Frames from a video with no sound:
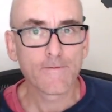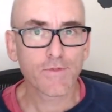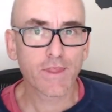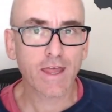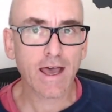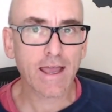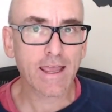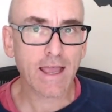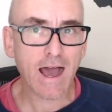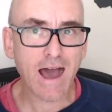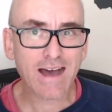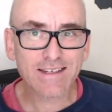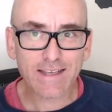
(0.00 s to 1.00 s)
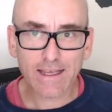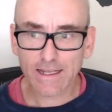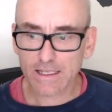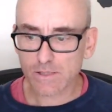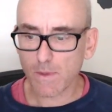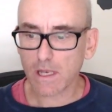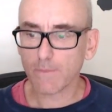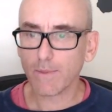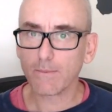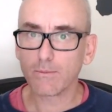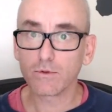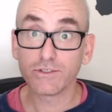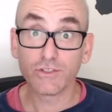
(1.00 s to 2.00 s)
they aren't getting as many
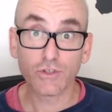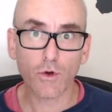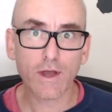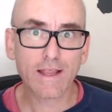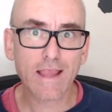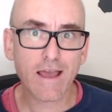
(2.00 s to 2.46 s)
people join